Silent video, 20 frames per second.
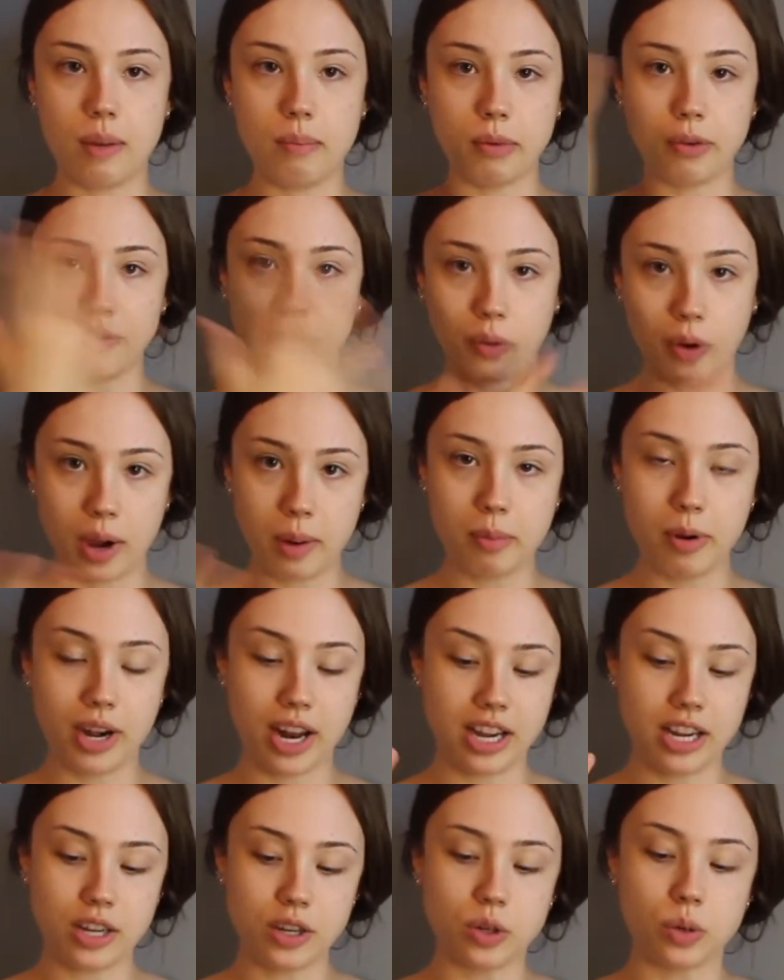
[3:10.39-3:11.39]
before I put
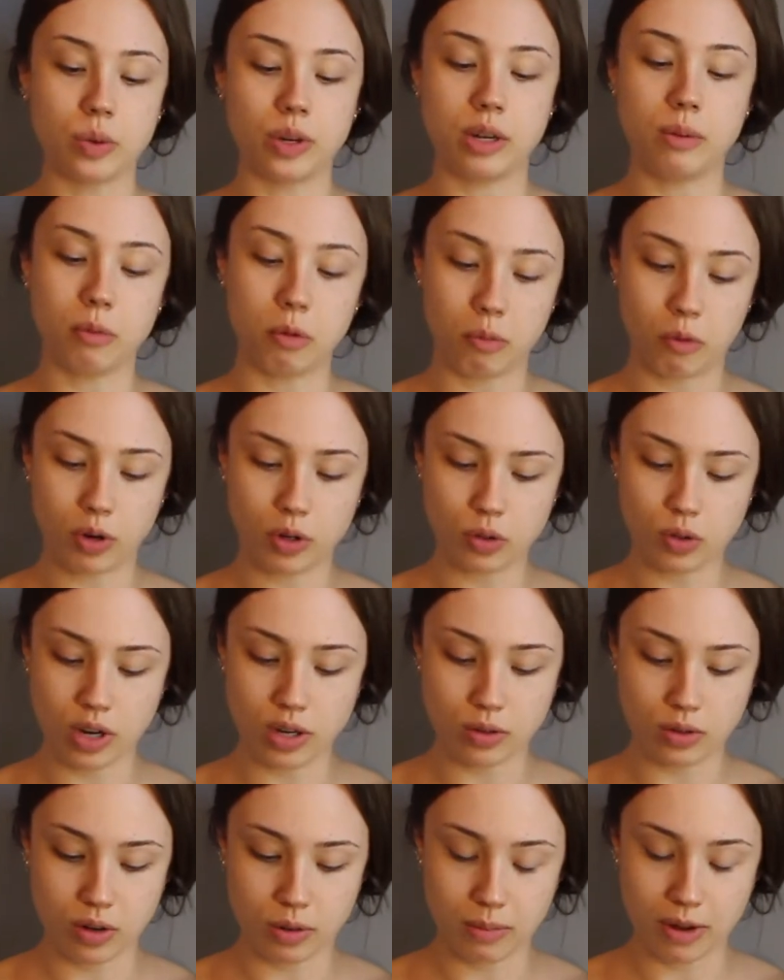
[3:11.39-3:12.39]
any cream or
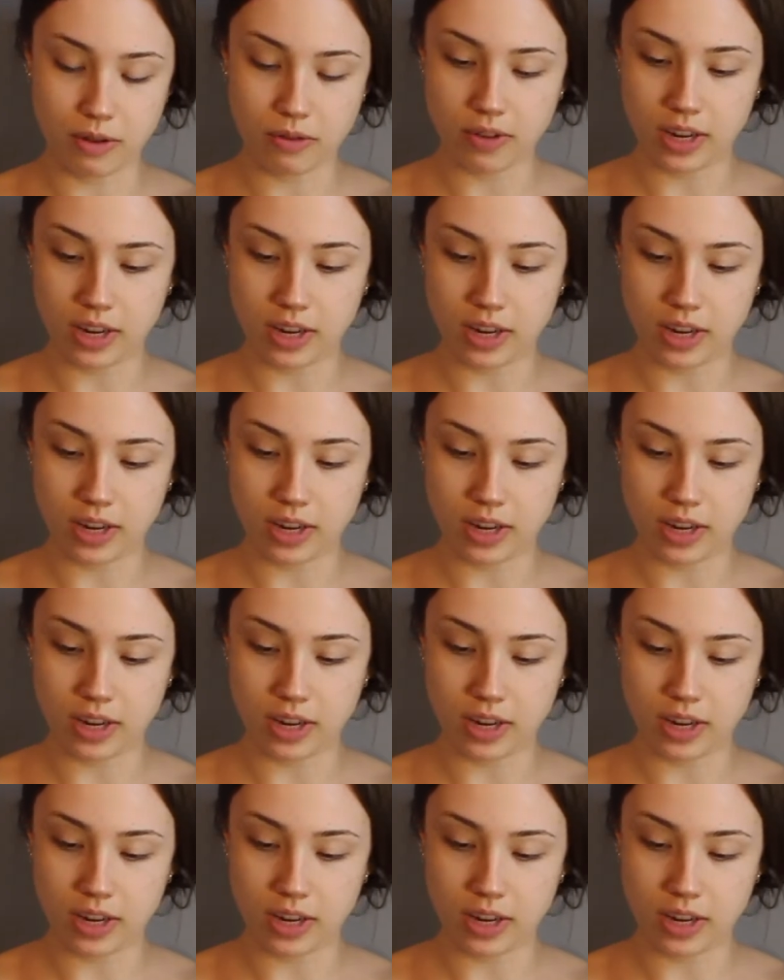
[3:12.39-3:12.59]
moisturizer on my